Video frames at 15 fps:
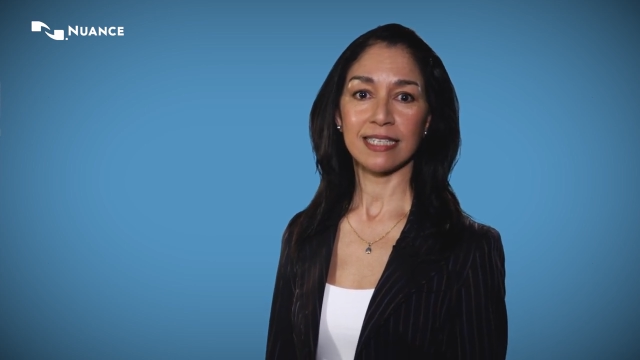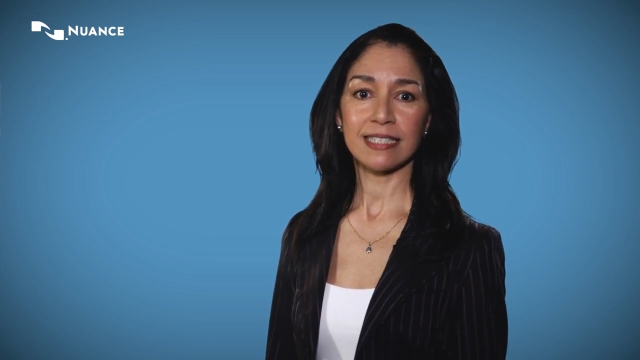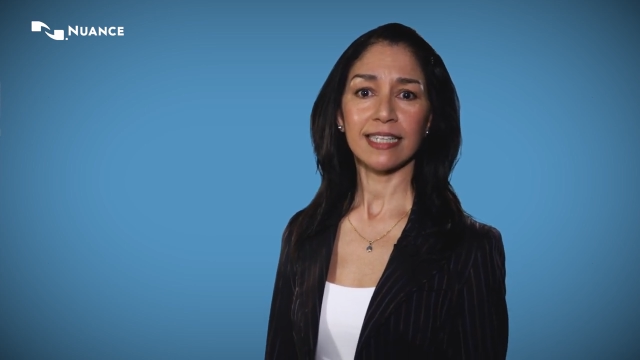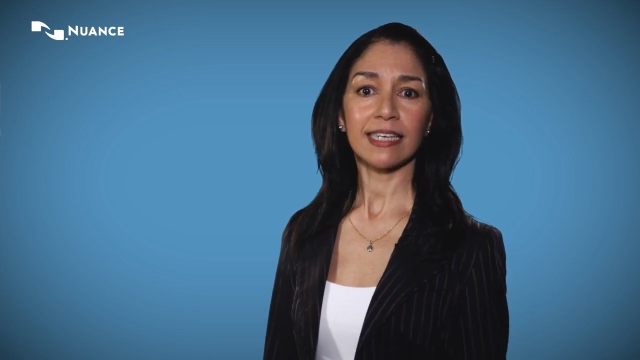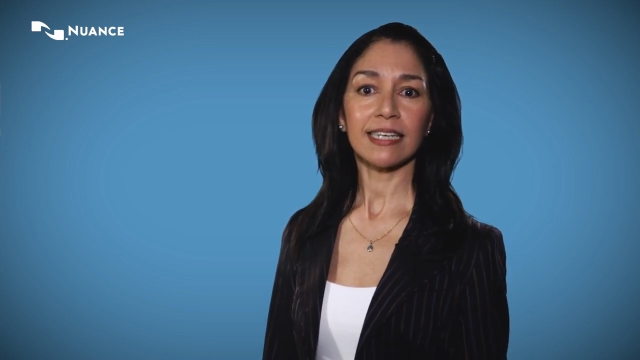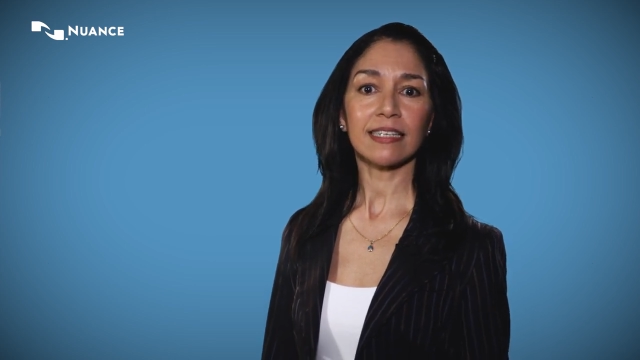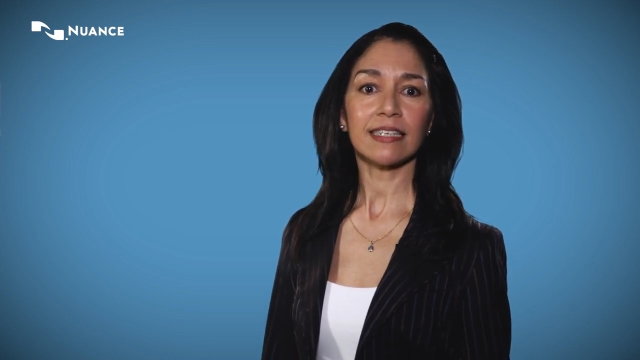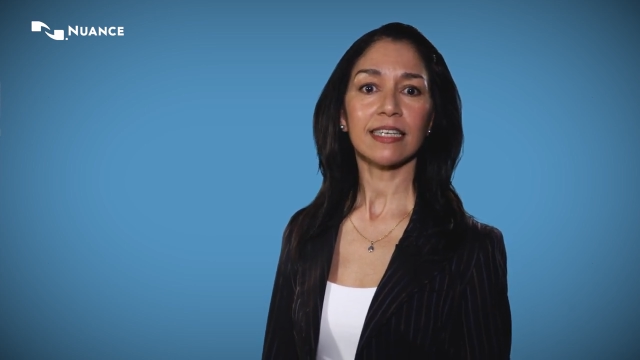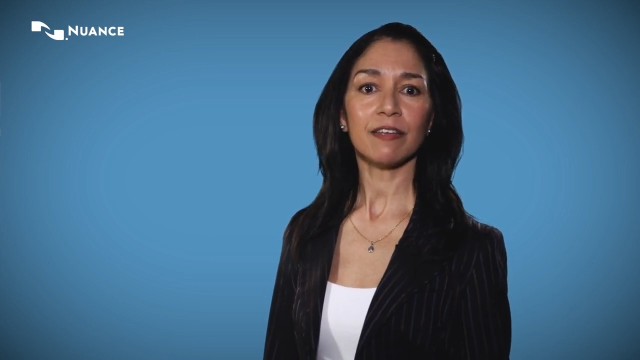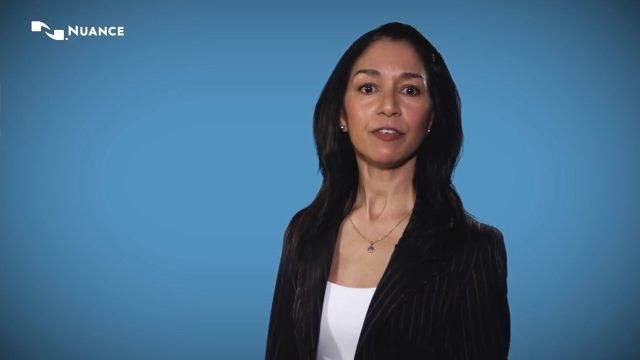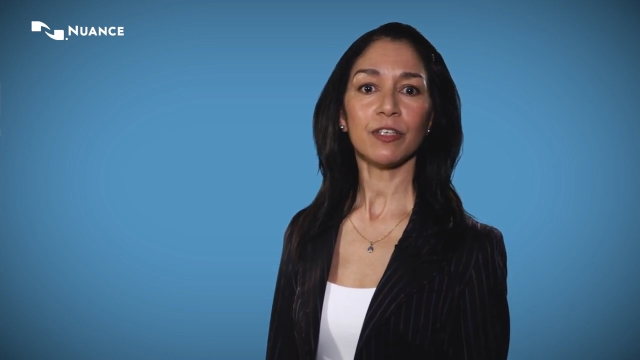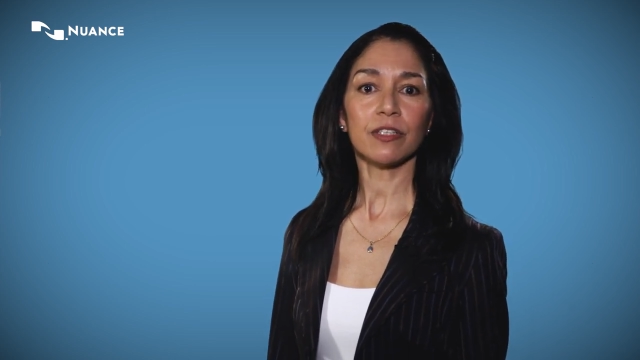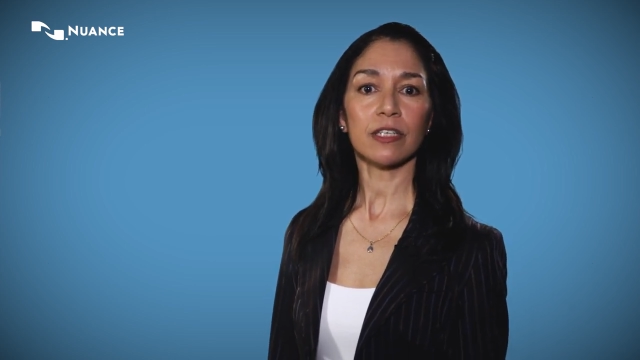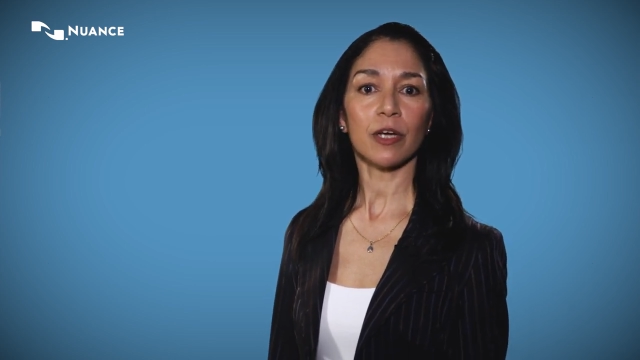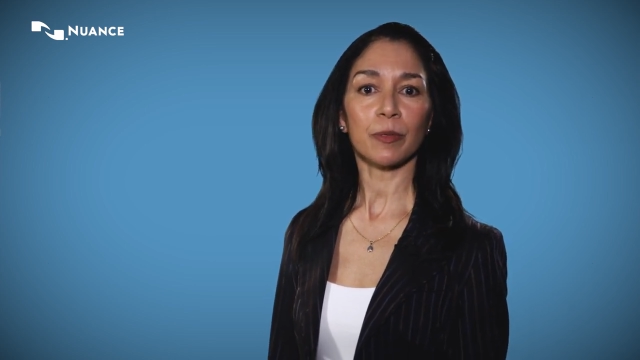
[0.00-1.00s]
is that it'll give
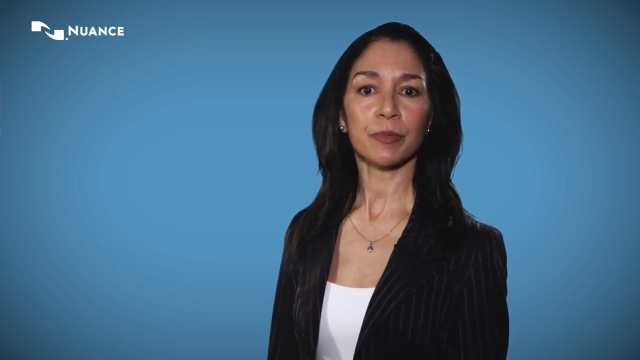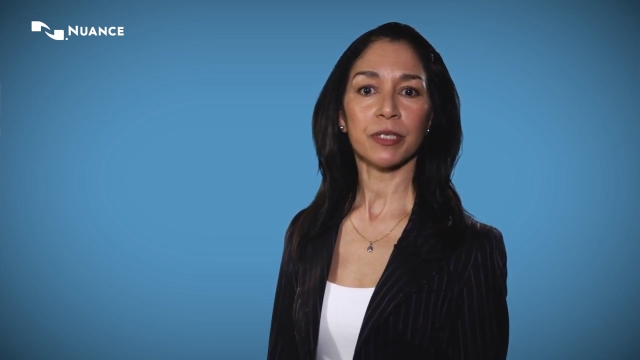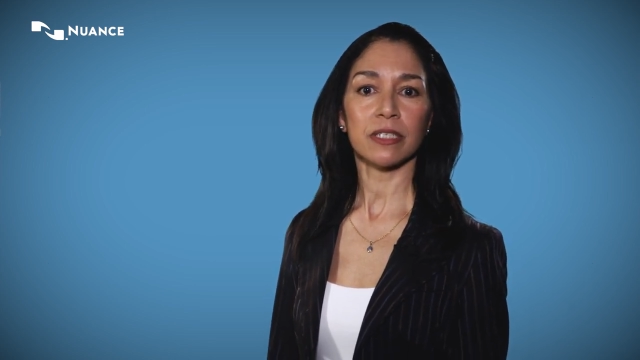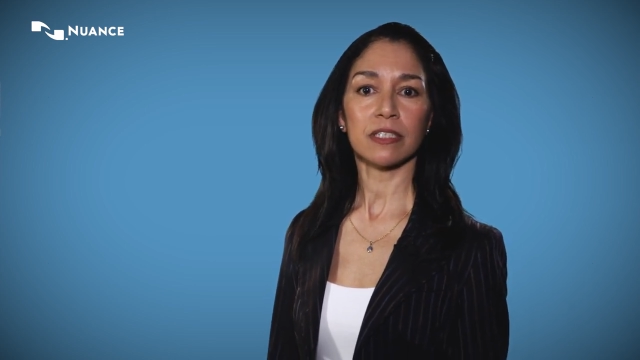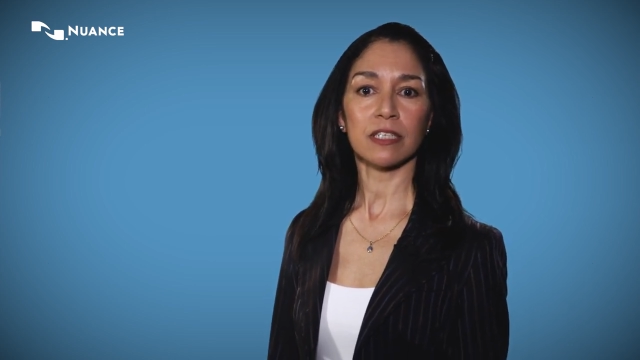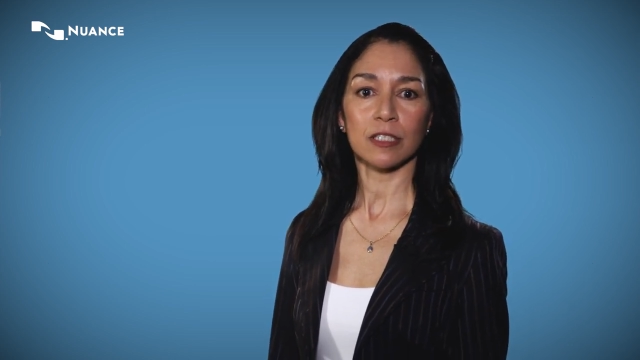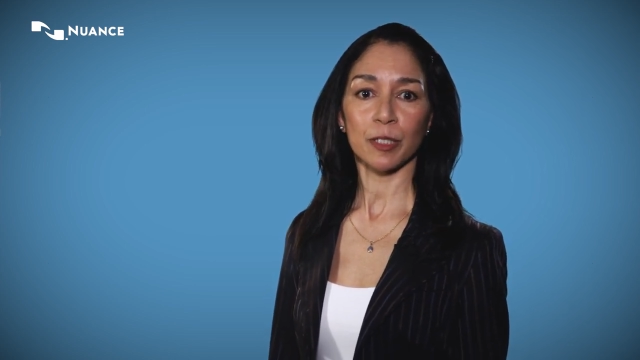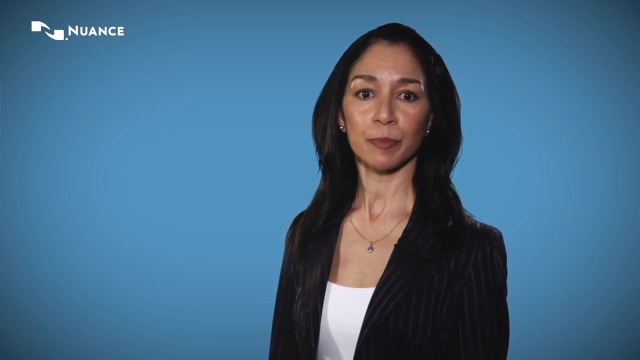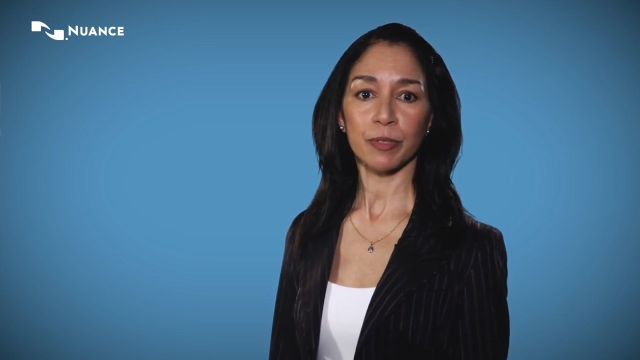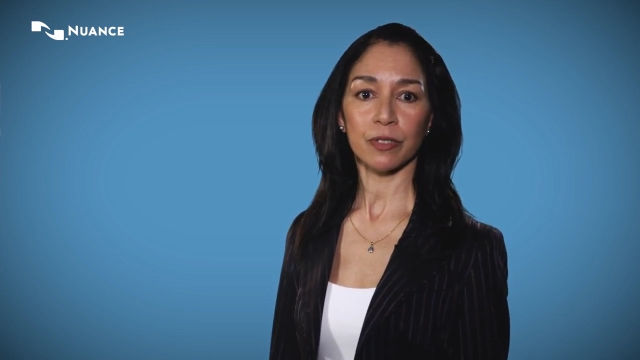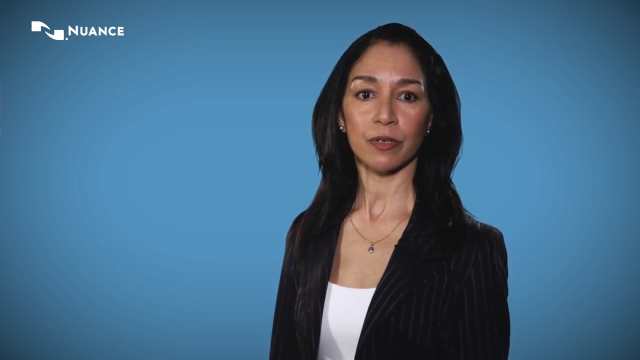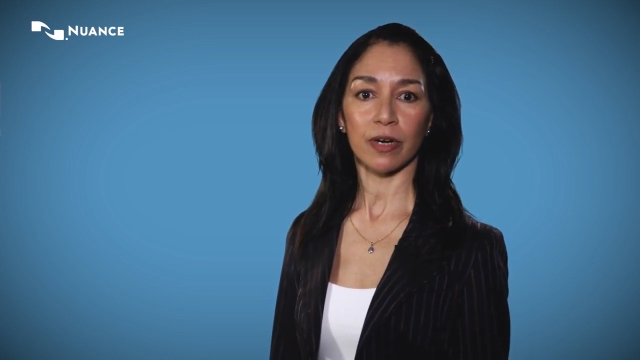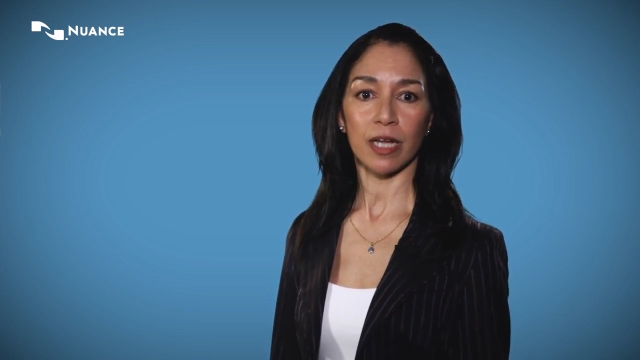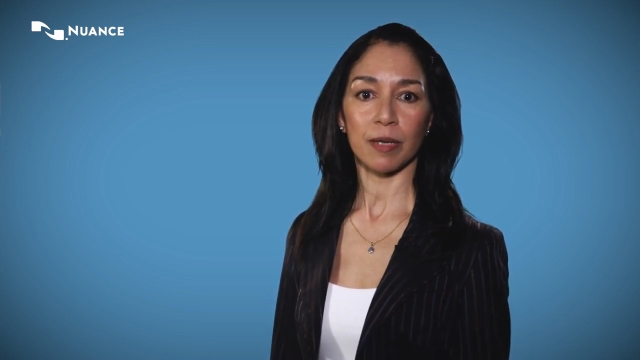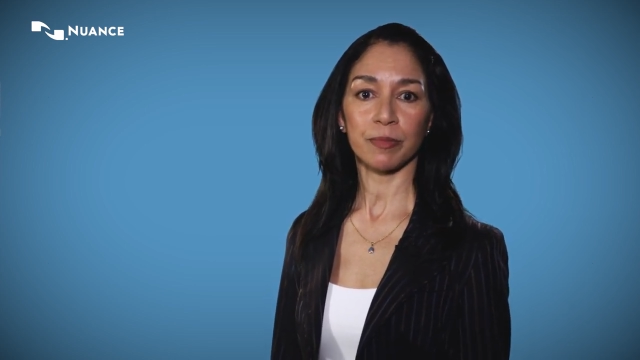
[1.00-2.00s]
you the option to
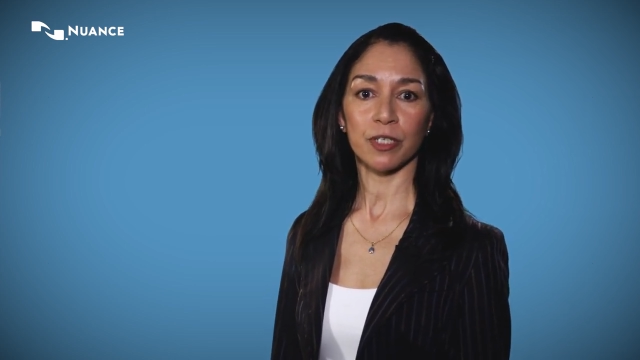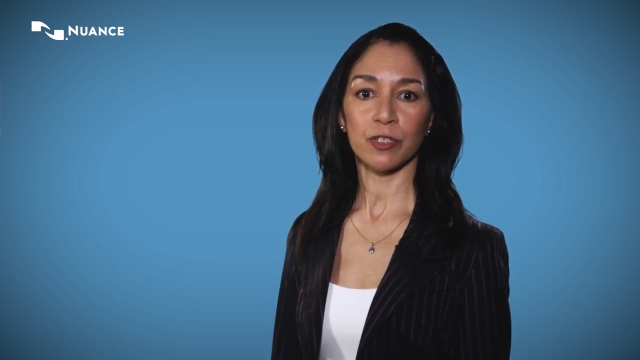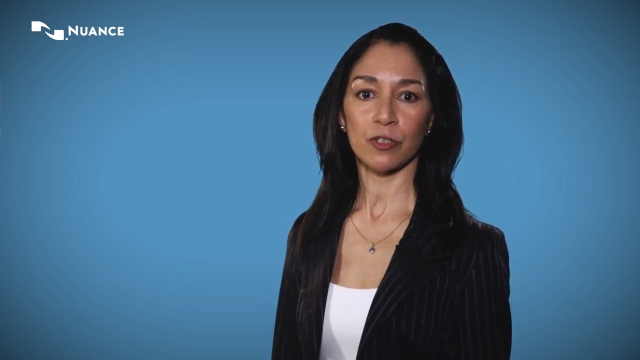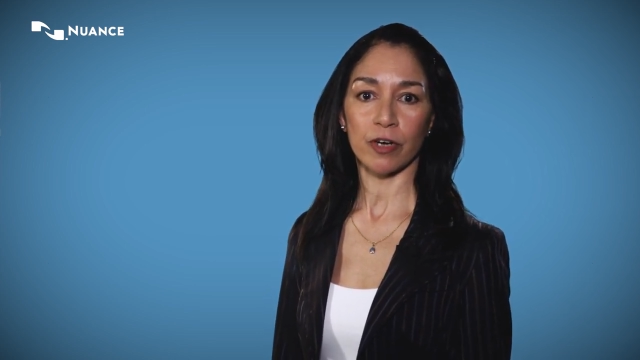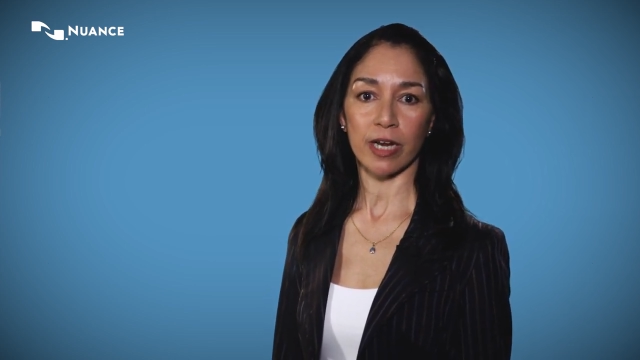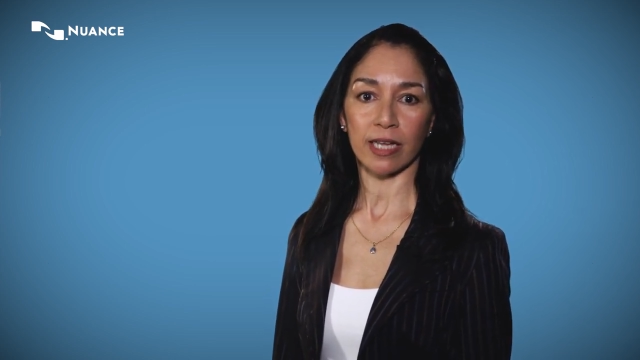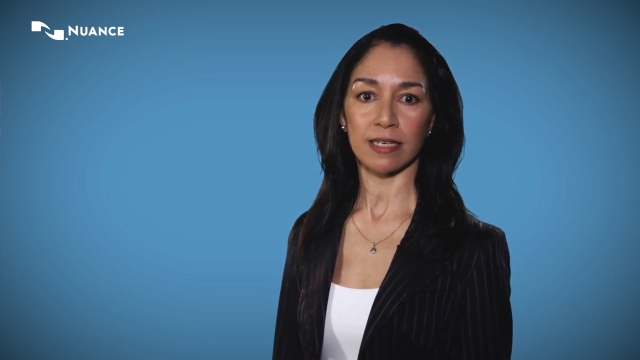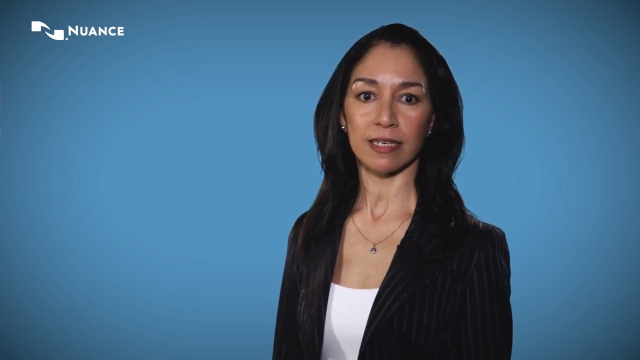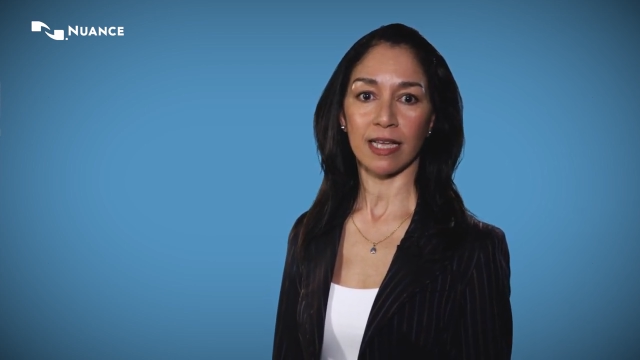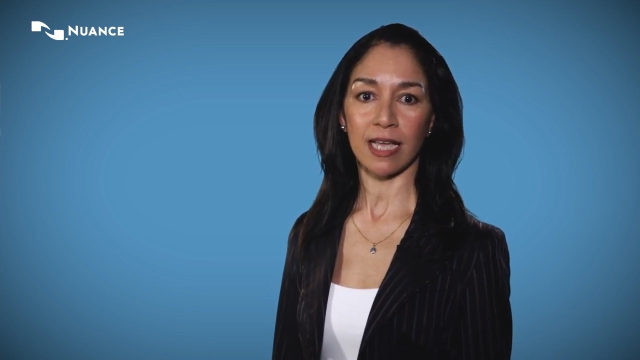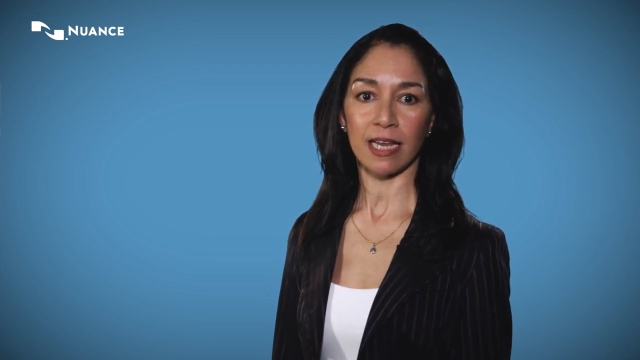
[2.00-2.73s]
subscribe to Dragon